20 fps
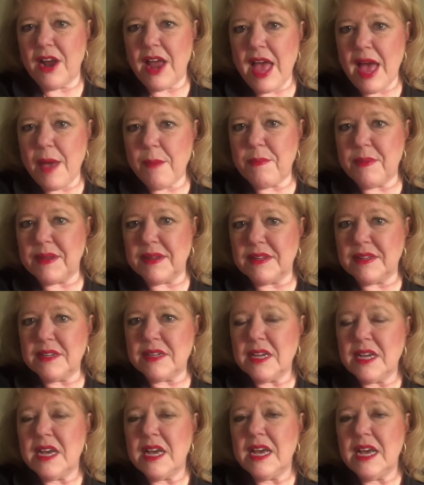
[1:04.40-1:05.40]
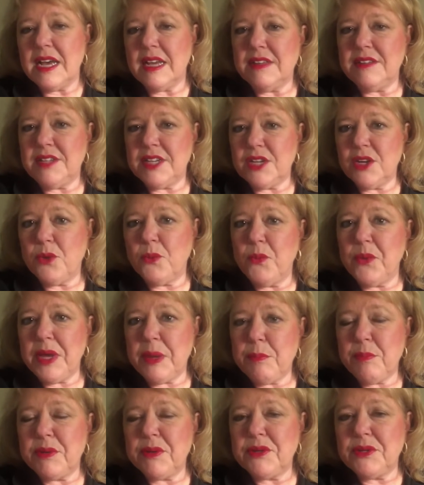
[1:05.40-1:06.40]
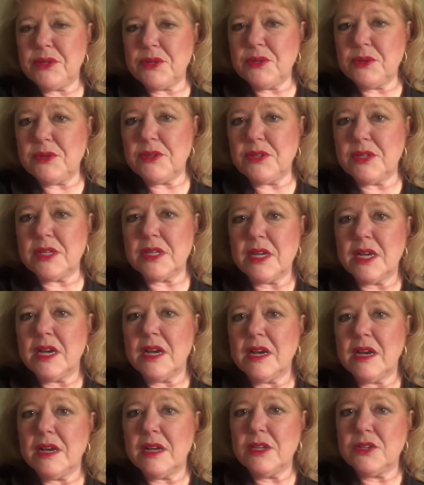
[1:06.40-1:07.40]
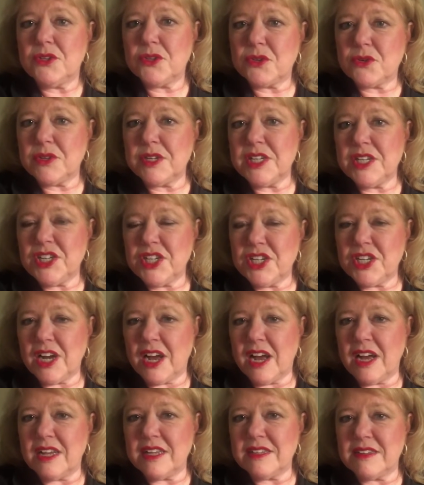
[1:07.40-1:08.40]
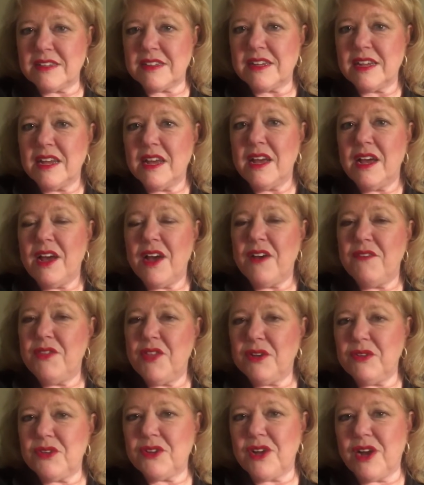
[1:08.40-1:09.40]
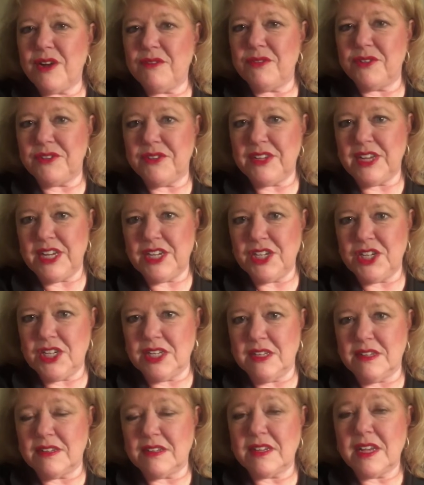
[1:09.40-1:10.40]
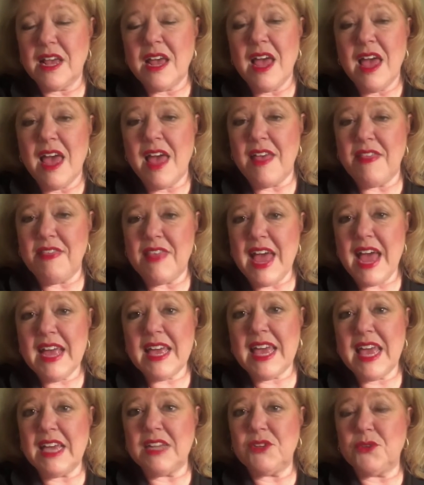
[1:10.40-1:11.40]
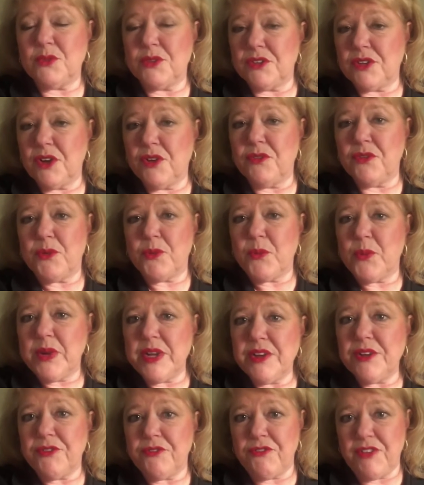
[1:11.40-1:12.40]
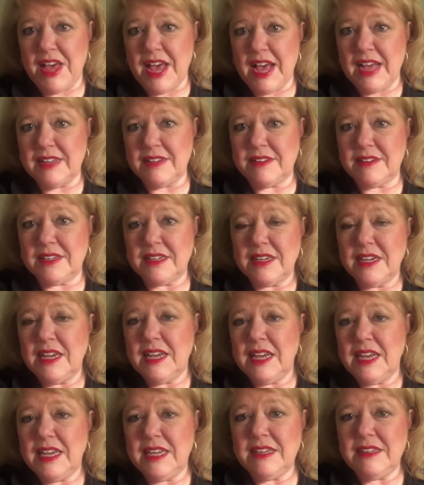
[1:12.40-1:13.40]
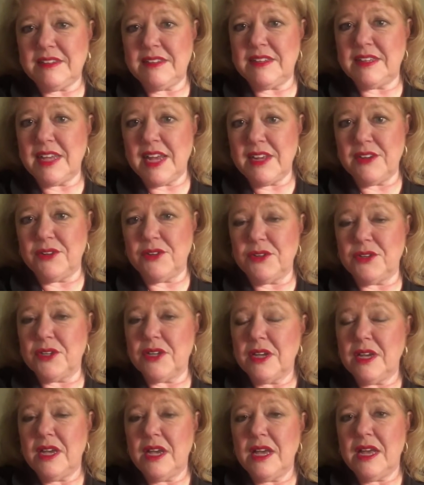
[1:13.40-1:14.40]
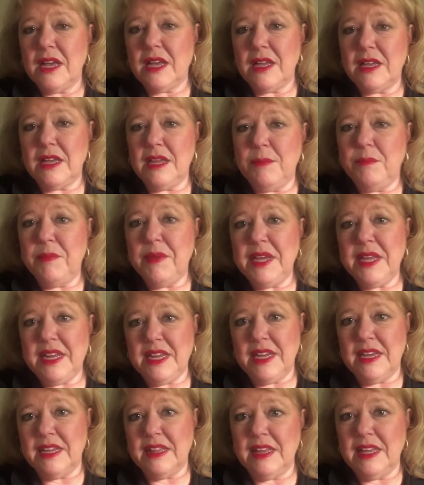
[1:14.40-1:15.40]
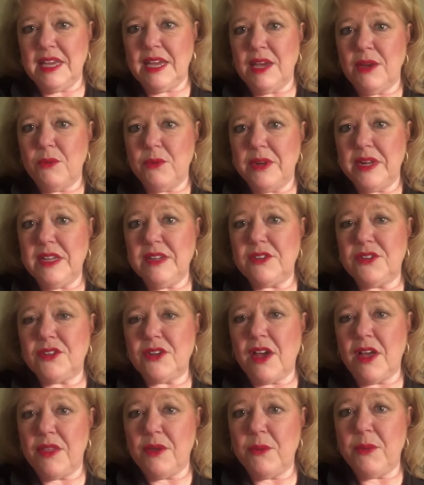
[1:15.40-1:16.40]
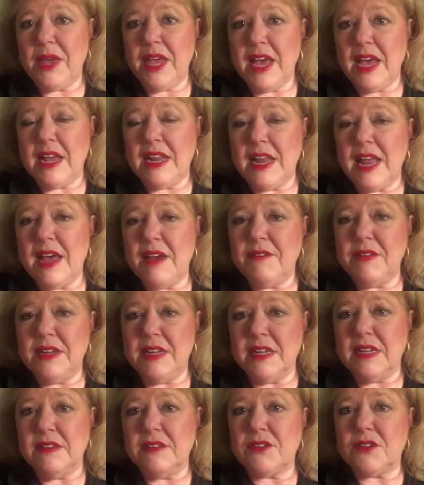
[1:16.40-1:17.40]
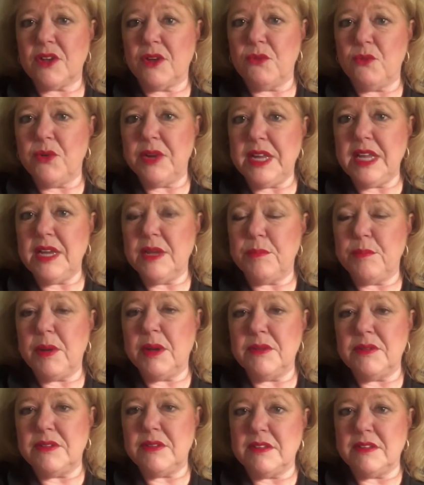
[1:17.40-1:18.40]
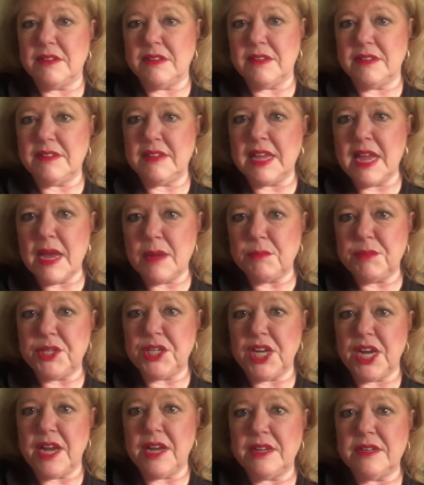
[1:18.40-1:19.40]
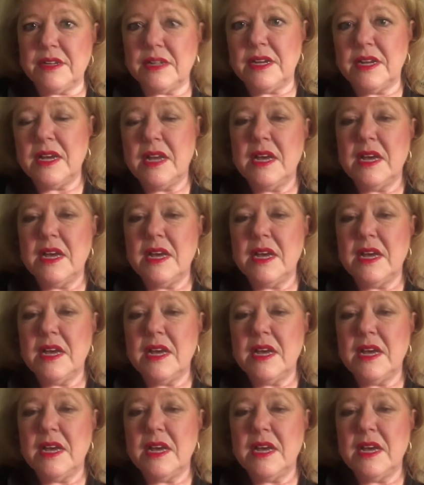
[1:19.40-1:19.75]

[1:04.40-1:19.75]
happened until we produced screenshots of those conversations, and that case was over real fast. He settled immediately when he saw that we had evidence of what he had posted to Snapchat.